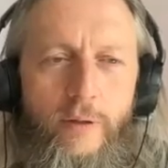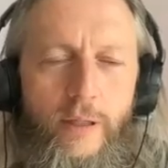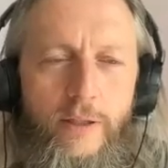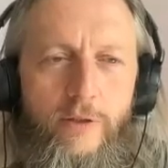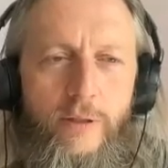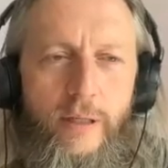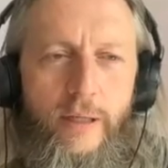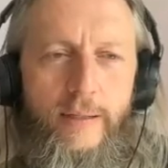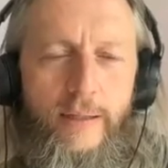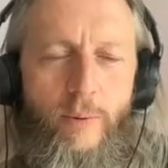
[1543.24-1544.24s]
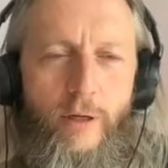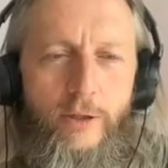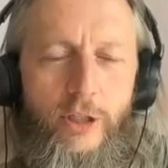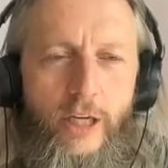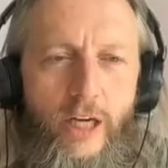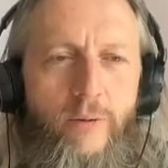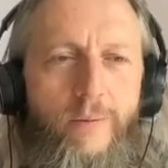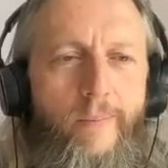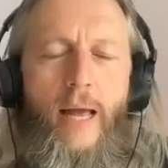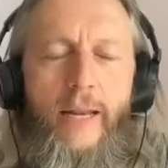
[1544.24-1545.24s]
the listeners in case they want to check you out.
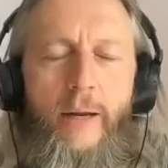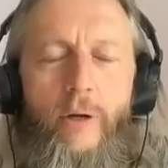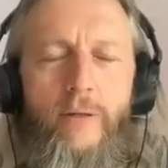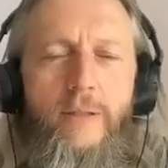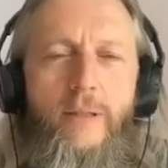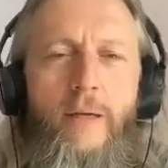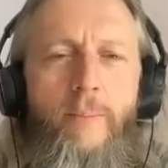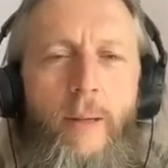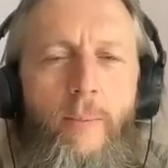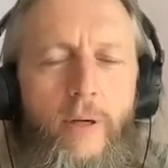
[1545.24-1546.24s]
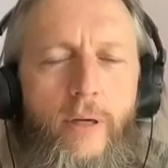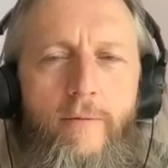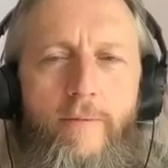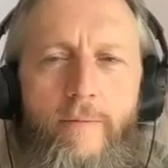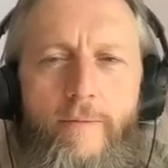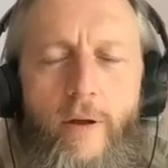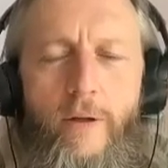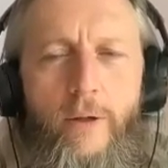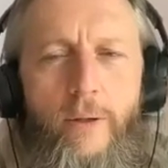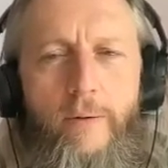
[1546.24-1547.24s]
Anywhere else that people can follow
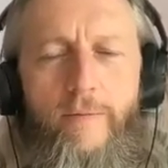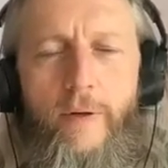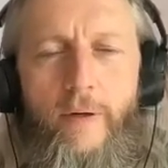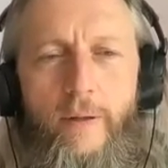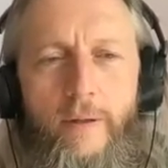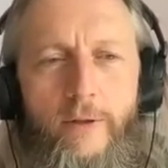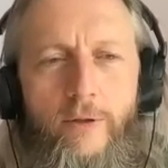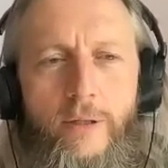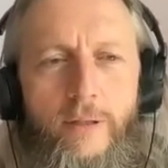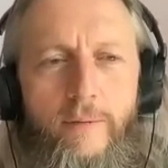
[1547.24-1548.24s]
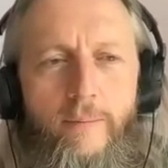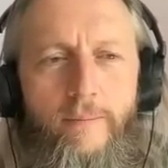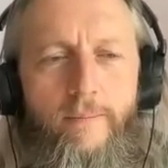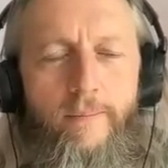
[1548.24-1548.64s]
you if they're interested in